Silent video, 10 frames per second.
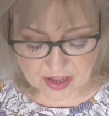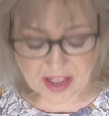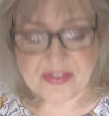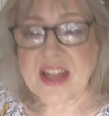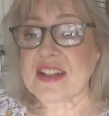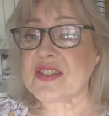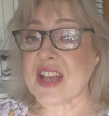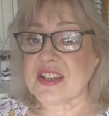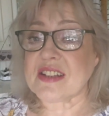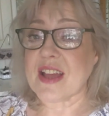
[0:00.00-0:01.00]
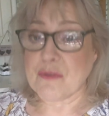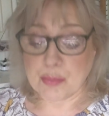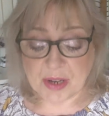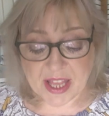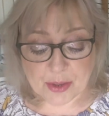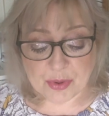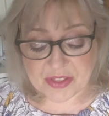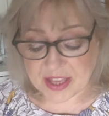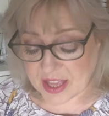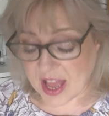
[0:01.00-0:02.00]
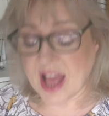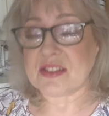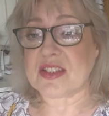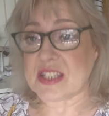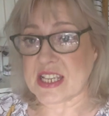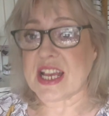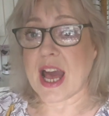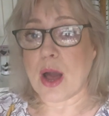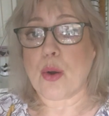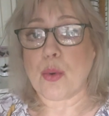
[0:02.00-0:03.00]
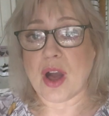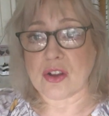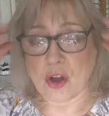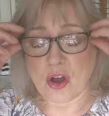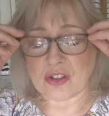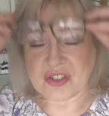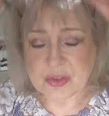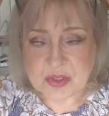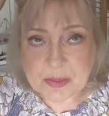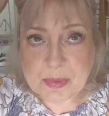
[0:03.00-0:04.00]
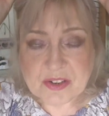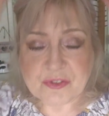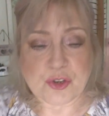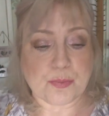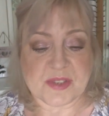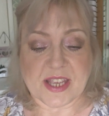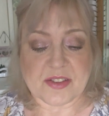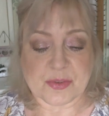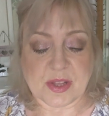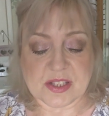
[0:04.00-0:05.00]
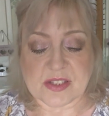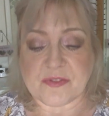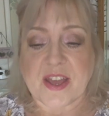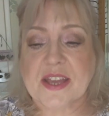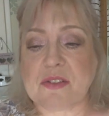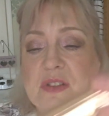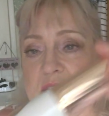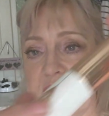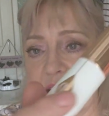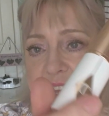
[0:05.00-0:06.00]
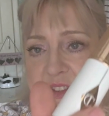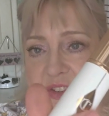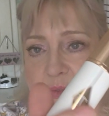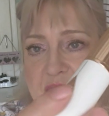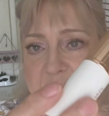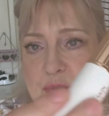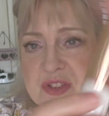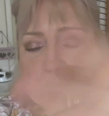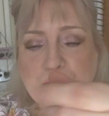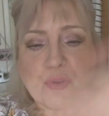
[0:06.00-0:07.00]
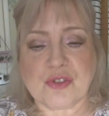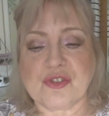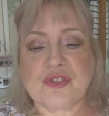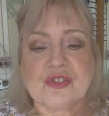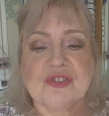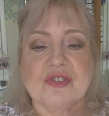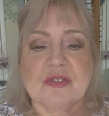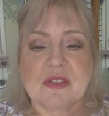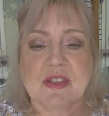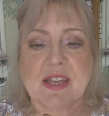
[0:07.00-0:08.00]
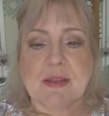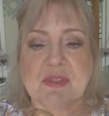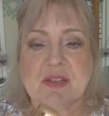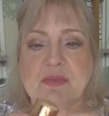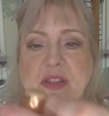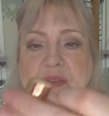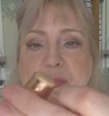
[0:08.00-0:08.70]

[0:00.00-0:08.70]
and then I said I'd have a play with it and see how I got on. So it's a bit of an update as well as a fail. So that was the product in the